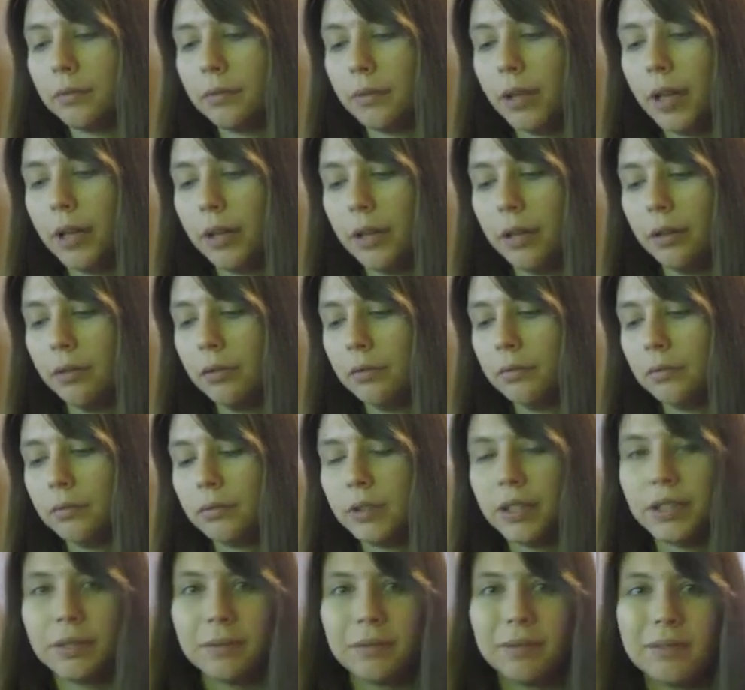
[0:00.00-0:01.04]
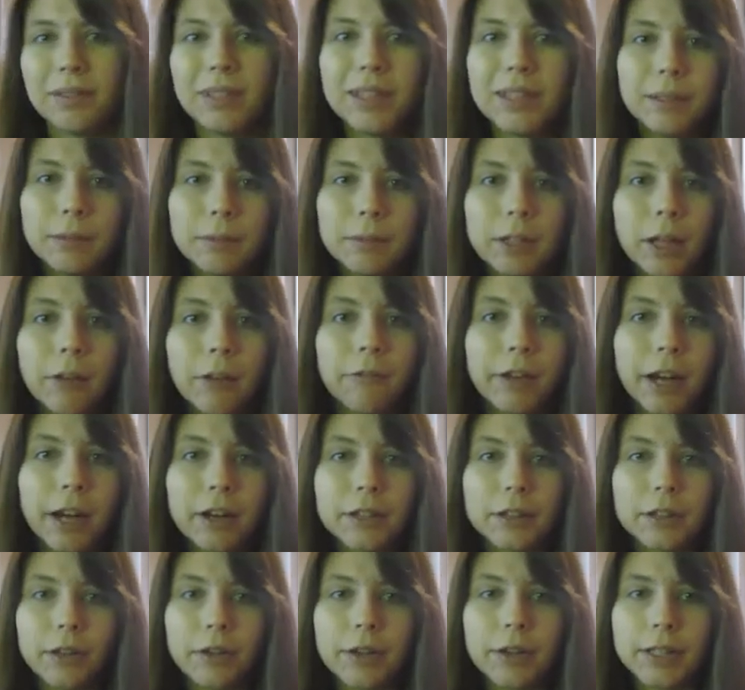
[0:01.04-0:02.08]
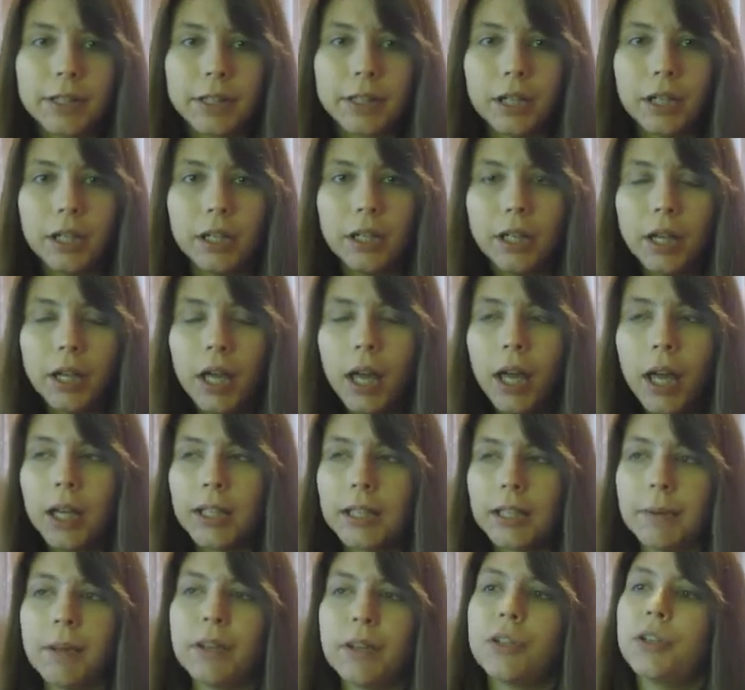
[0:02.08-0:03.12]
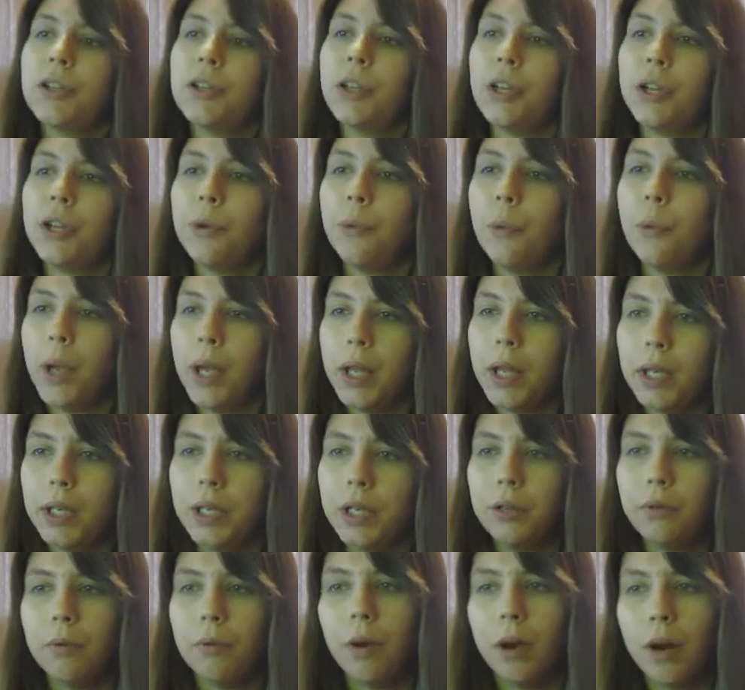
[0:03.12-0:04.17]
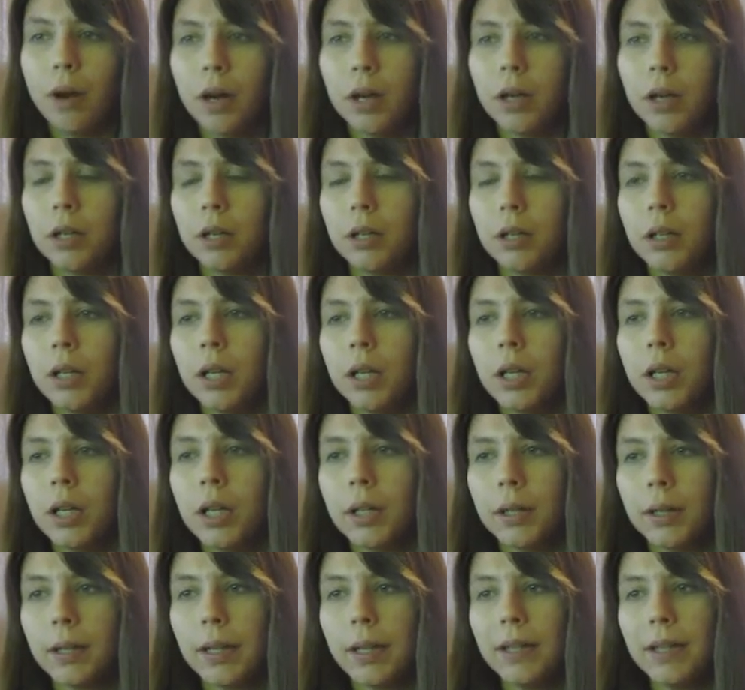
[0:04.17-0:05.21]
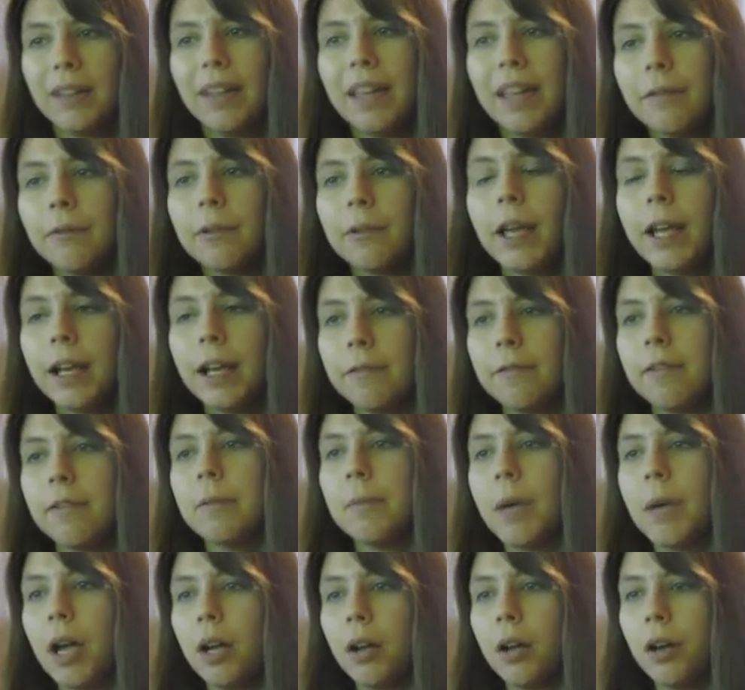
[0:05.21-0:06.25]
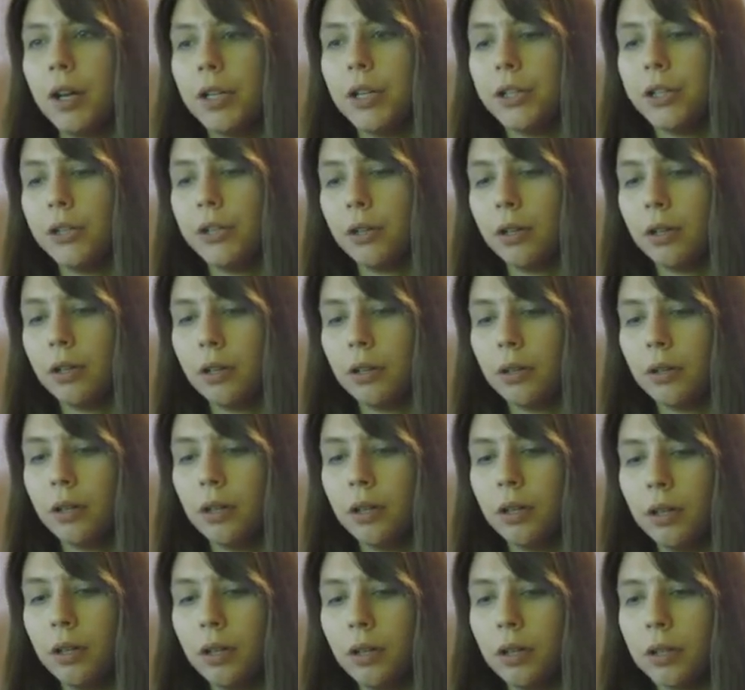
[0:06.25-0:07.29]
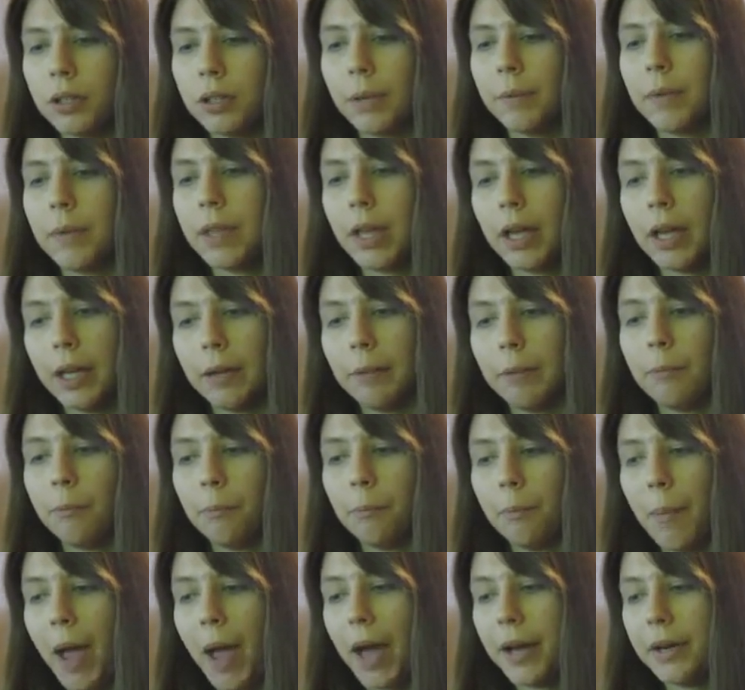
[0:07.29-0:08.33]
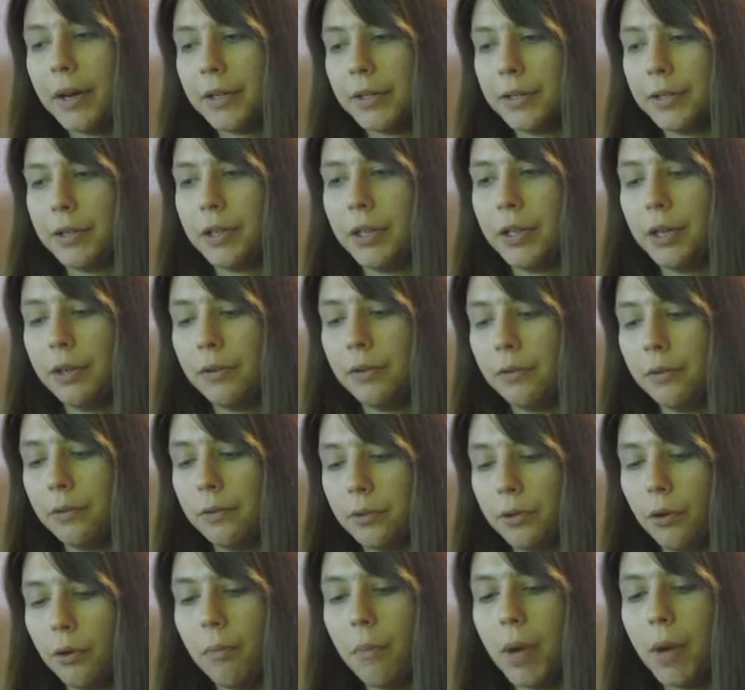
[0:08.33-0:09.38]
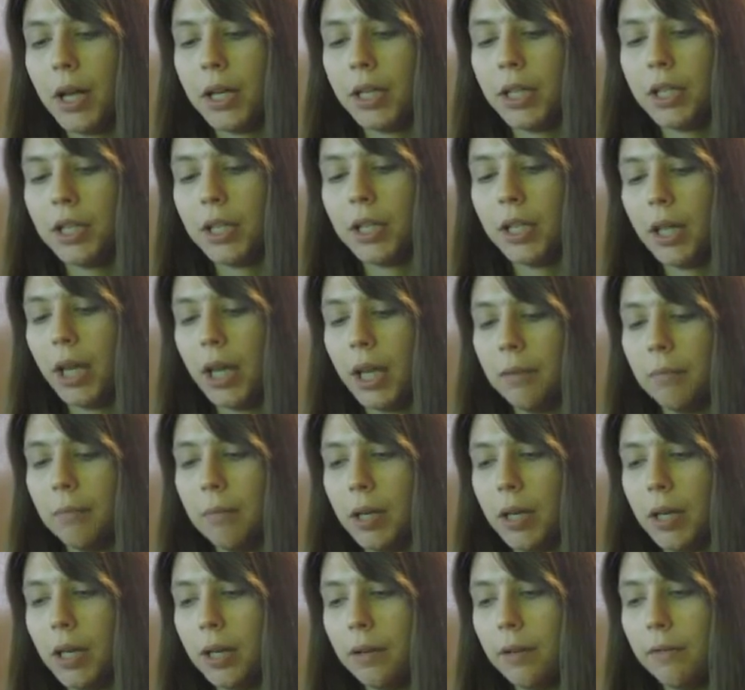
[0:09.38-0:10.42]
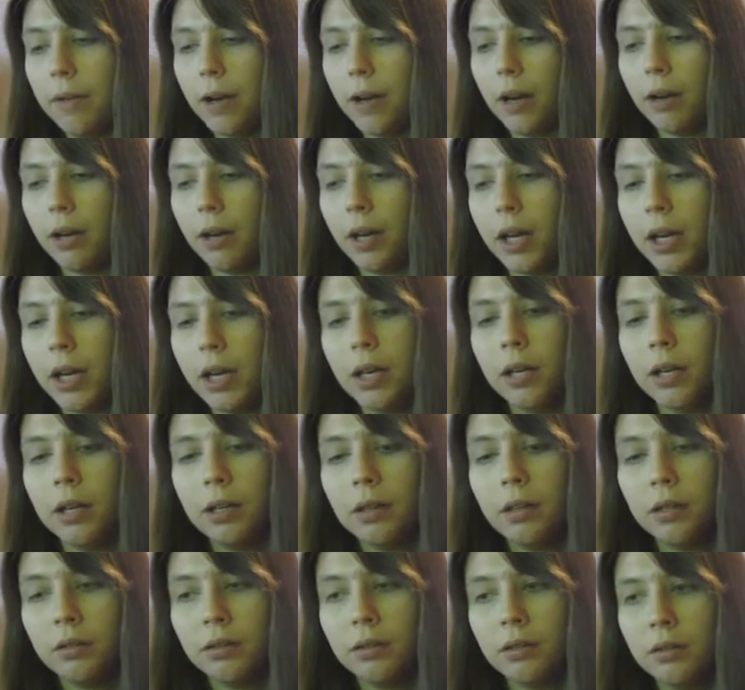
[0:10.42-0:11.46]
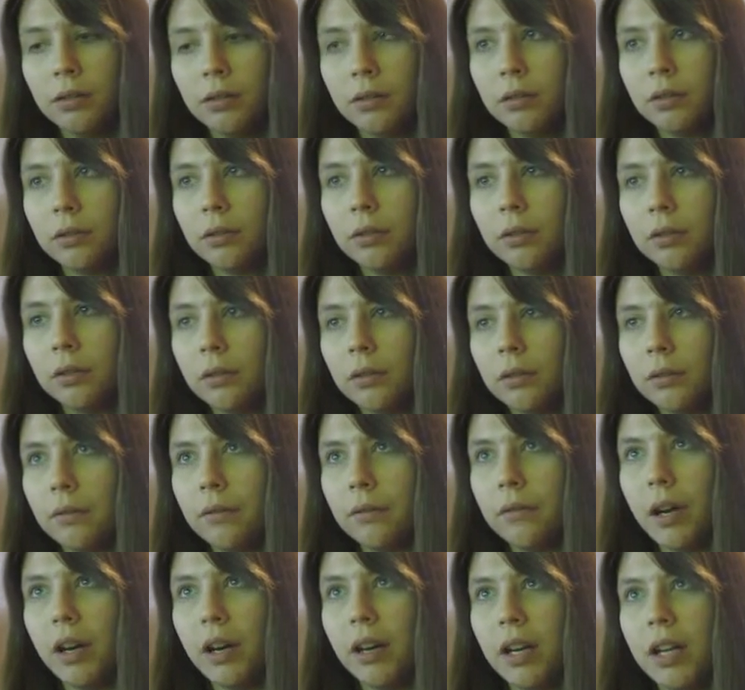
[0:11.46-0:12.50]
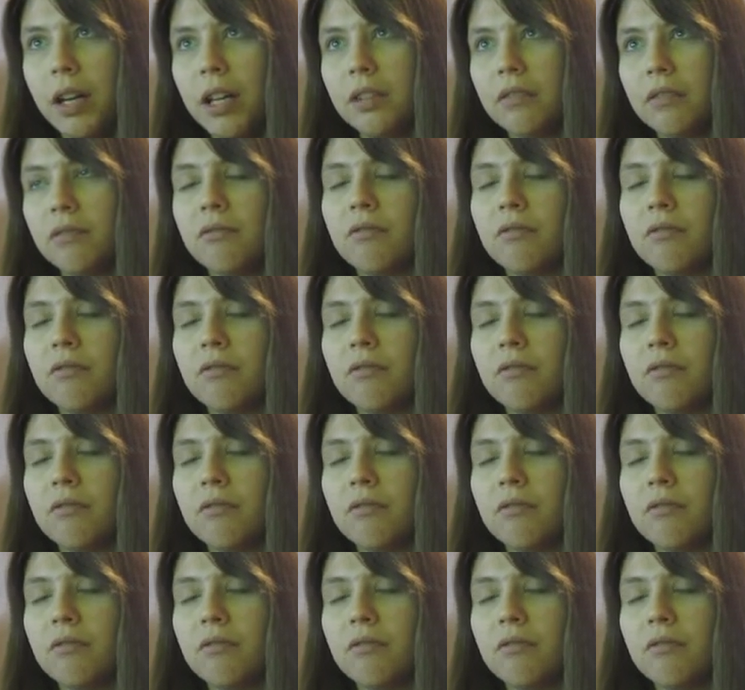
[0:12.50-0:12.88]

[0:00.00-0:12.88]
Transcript: I don't know just self-care is always good, especially when you are like get, getting feedback on your something that matters to you so much can be very very